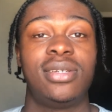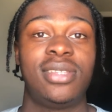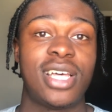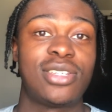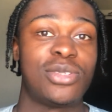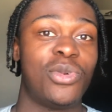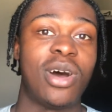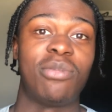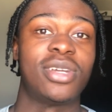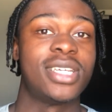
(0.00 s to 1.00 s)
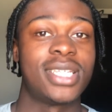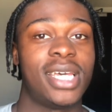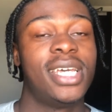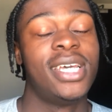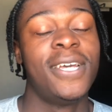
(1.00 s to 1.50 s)
That's just what I'm gonna say.
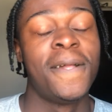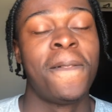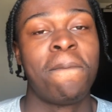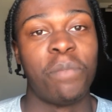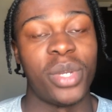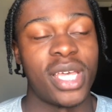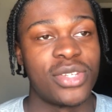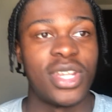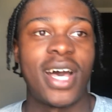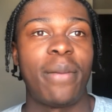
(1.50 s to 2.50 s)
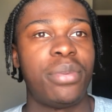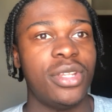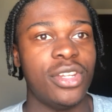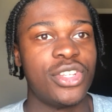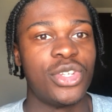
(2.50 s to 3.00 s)
But yeah, so that
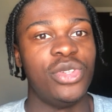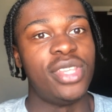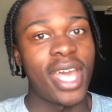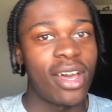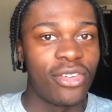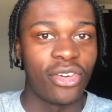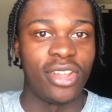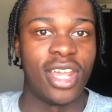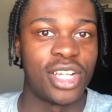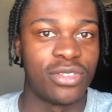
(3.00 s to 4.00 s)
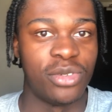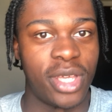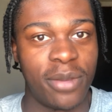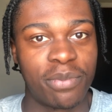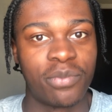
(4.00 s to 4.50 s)
happened. So they are not in Nashville
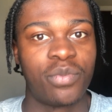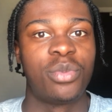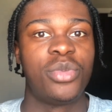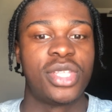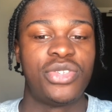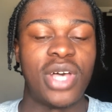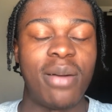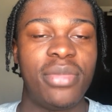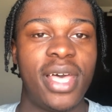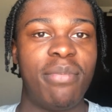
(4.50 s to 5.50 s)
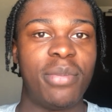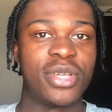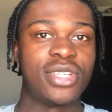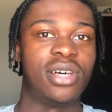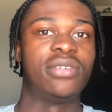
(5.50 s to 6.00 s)
yet. So I'm there by
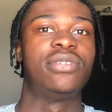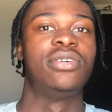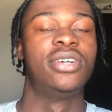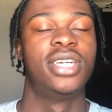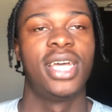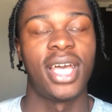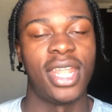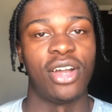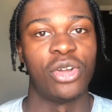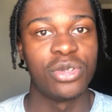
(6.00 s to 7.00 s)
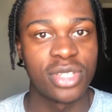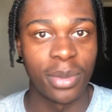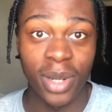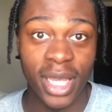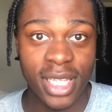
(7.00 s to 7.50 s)
myself and I go to the
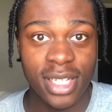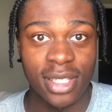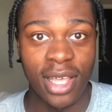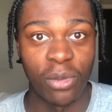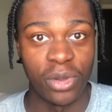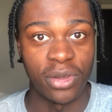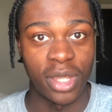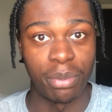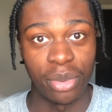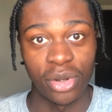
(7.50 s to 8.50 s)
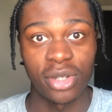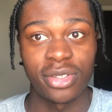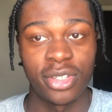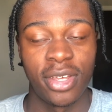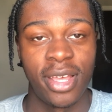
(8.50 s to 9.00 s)
place that we had
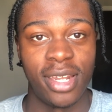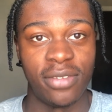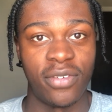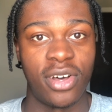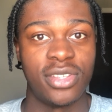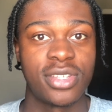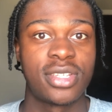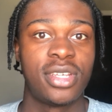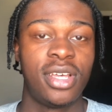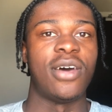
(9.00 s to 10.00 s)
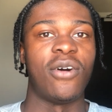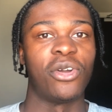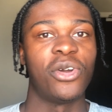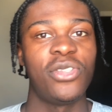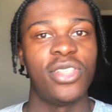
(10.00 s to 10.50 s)
booked in advance. Now I'll
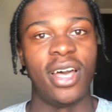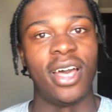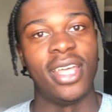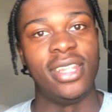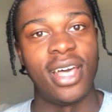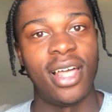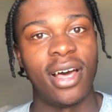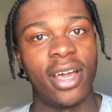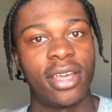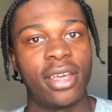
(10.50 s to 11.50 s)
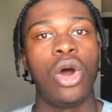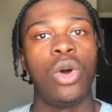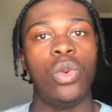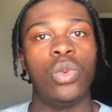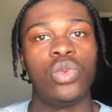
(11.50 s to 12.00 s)
go there and they're like,
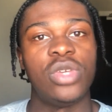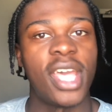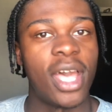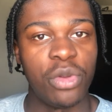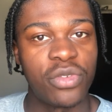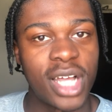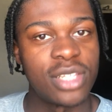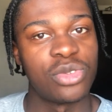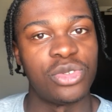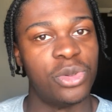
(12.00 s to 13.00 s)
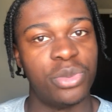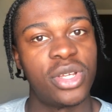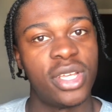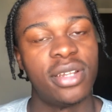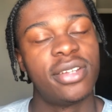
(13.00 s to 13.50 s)
oh, yeah, we've cancelled your
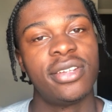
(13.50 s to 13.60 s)
booking.